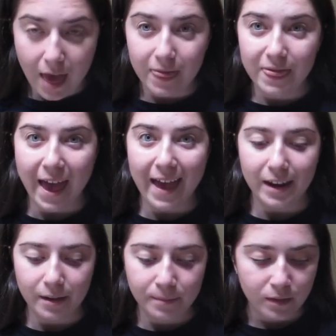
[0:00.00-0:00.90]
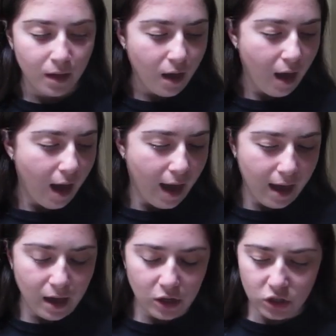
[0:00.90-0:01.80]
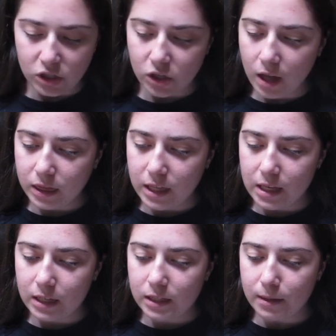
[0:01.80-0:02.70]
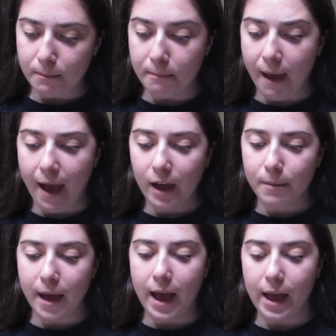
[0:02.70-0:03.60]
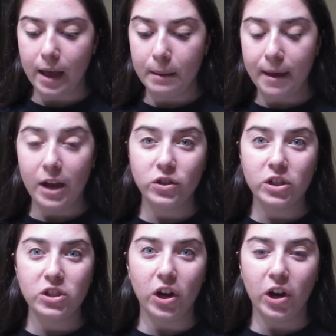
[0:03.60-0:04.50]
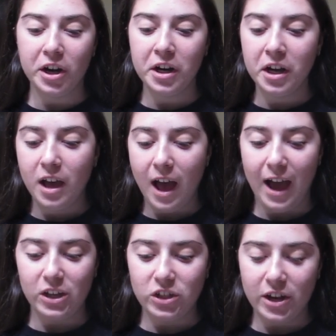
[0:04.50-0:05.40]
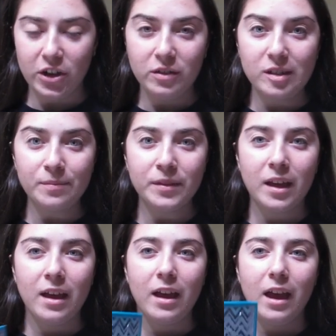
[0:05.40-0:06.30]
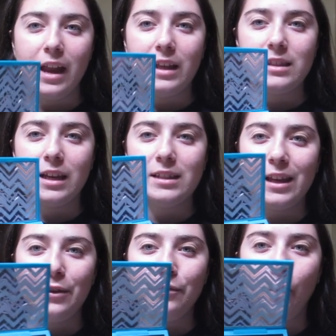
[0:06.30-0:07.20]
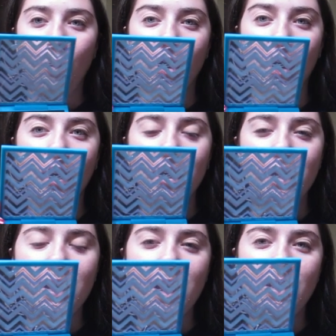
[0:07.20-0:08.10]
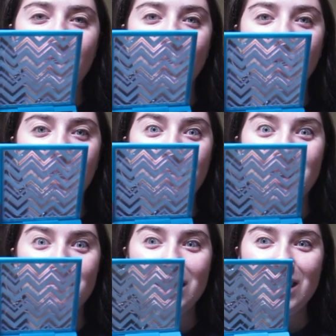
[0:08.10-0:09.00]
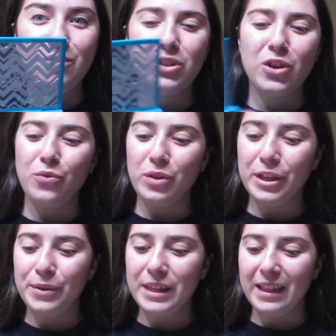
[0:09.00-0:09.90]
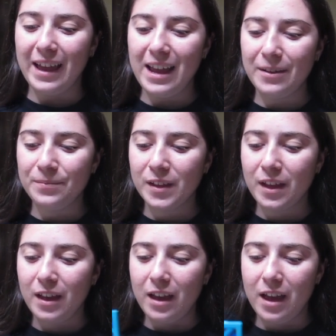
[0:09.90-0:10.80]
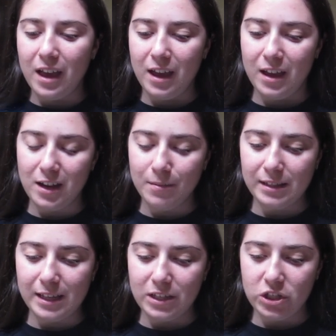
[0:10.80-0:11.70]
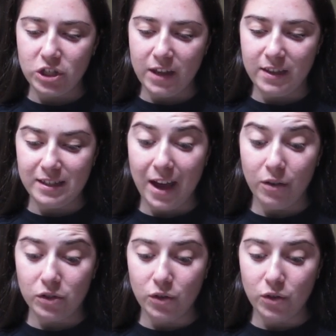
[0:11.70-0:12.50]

And then I just got this MAC by Patrick Starrr eyeshadows, and it's a set of 4, and they're really pigmented, which I really, really like. And I'm excited to try this out.